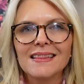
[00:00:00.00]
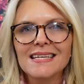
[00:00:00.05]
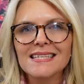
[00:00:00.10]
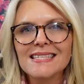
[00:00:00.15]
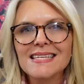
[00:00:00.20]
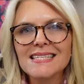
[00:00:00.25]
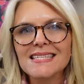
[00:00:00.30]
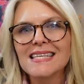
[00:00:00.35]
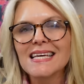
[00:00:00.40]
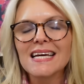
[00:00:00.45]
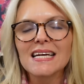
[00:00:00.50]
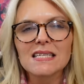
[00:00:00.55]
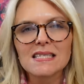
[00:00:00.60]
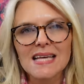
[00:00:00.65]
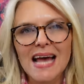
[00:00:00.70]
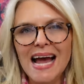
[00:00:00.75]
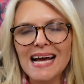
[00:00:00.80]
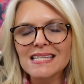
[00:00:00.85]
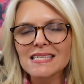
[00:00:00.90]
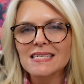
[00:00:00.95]
This is the
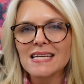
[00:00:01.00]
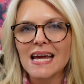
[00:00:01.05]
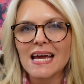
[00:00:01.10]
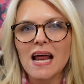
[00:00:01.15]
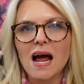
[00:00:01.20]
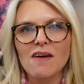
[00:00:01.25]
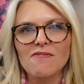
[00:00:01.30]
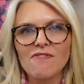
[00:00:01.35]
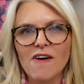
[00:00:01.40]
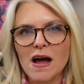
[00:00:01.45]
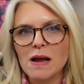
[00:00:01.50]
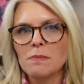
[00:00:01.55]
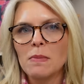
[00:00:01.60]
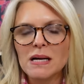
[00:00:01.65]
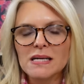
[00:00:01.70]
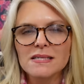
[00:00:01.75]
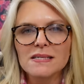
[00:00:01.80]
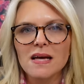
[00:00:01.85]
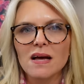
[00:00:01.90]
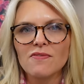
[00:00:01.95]
exact state I find
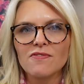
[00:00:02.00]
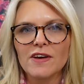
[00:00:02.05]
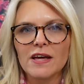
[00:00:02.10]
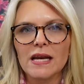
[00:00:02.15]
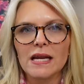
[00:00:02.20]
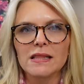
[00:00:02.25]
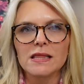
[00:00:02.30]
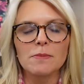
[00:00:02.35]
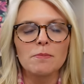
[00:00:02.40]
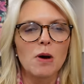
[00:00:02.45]
myself in at the